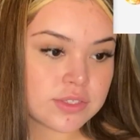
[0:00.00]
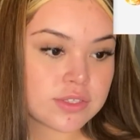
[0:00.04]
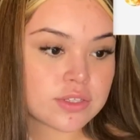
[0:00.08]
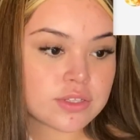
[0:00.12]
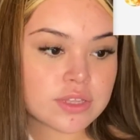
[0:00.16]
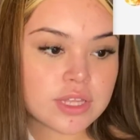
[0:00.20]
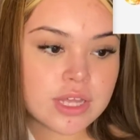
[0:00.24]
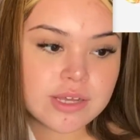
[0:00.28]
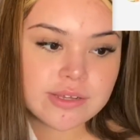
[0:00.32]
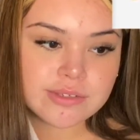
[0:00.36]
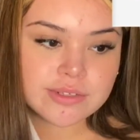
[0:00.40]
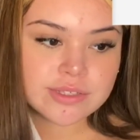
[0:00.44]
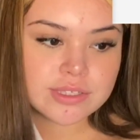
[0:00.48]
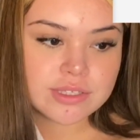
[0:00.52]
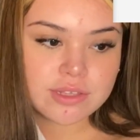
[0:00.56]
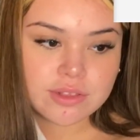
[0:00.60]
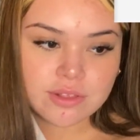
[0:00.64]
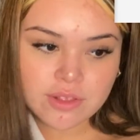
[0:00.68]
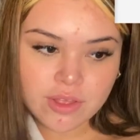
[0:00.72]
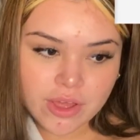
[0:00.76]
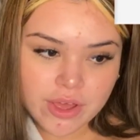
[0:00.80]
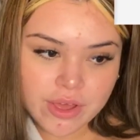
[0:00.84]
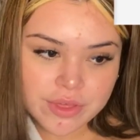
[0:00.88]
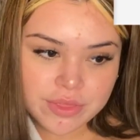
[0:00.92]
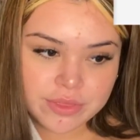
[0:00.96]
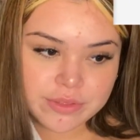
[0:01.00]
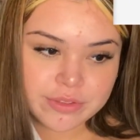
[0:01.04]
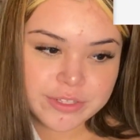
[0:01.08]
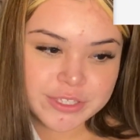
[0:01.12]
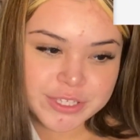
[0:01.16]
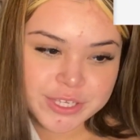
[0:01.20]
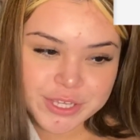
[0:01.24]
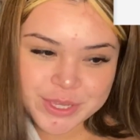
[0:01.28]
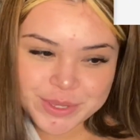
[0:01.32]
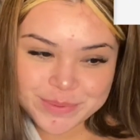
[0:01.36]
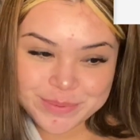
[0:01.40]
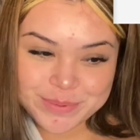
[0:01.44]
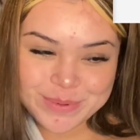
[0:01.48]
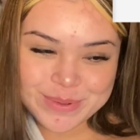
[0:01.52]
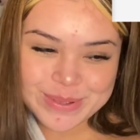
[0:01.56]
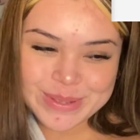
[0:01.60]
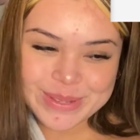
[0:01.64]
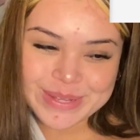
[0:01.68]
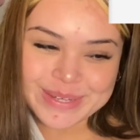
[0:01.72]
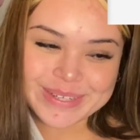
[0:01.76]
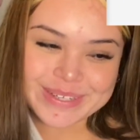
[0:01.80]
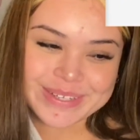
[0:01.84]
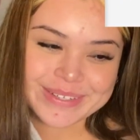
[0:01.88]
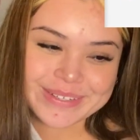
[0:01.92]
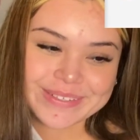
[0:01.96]
Slow Sloth
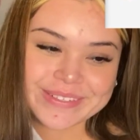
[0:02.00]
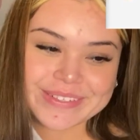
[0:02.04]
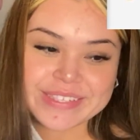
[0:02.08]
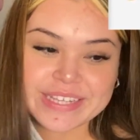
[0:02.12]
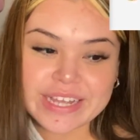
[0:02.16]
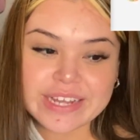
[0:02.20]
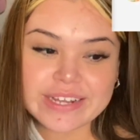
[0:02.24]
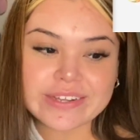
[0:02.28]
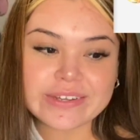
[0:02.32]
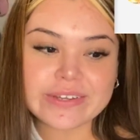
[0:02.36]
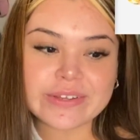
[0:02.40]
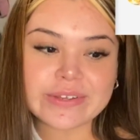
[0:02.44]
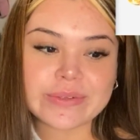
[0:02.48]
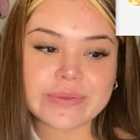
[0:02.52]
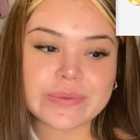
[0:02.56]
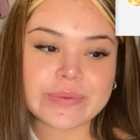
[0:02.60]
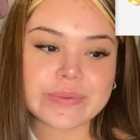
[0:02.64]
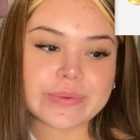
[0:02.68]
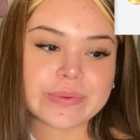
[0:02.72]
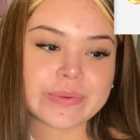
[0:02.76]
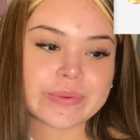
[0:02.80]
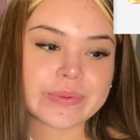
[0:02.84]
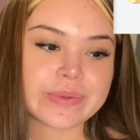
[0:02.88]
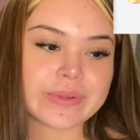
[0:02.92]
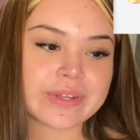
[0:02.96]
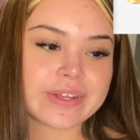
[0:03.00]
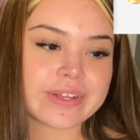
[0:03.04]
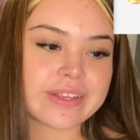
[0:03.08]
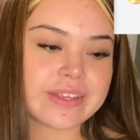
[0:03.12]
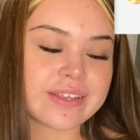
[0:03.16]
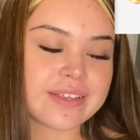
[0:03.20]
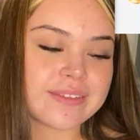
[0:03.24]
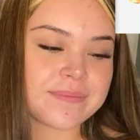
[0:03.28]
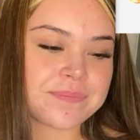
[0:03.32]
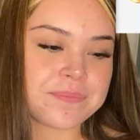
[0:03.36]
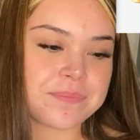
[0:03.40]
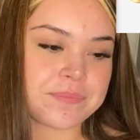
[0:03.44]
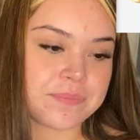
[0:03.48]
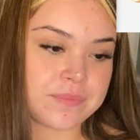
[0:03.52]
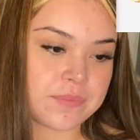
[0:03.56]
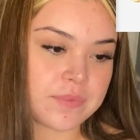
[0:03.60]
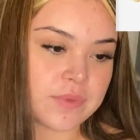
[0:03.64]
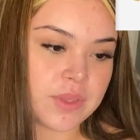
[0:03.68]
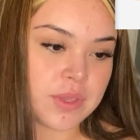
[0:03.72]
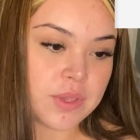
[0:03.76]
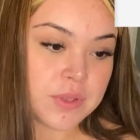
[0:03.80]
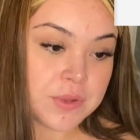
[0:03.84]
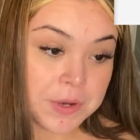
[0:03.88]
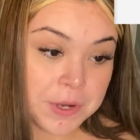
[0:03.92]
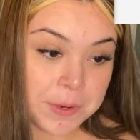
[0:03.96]
2.0 said you
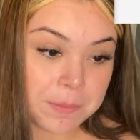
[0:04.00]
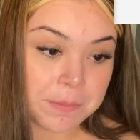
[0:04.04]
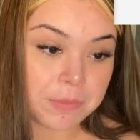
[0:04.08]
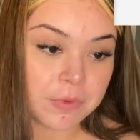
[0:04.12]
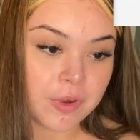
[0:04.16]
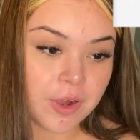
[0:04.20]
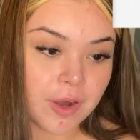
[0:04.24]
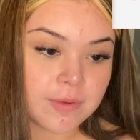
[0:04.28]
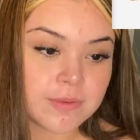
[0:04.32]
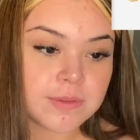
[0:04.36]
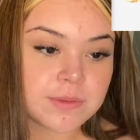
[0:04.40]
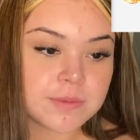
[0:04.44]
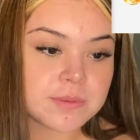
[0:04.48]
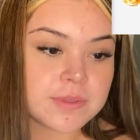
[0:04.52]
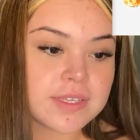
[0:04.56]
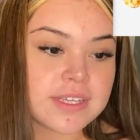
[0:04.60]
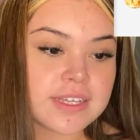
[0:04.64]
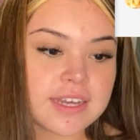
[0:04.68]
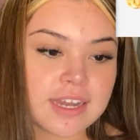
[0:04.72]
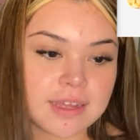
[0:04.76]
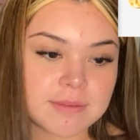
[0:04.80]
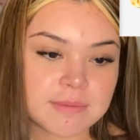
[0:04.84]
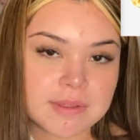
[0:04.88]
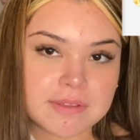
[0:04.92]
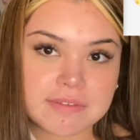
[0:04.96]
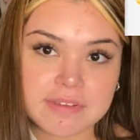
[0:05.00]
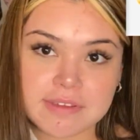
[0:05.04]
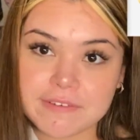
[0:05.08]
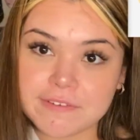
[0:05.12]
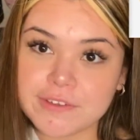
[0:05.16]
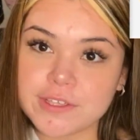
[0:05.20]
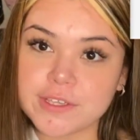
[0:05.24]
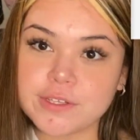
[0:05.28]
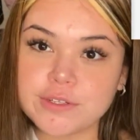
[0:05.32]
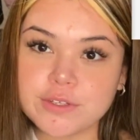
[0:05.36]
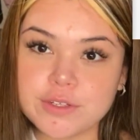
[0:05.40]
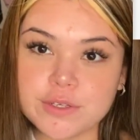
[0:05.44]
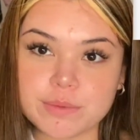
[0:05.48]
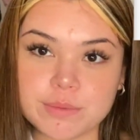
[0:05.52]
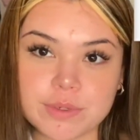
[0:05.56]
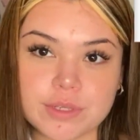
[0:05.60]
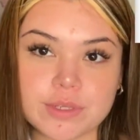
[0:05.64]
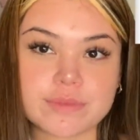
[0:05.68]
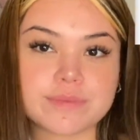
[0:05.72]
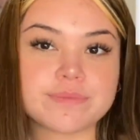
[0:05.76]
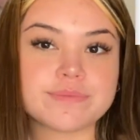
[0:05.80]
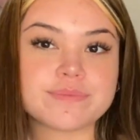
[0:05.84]
are probably now my favorite YouTuber.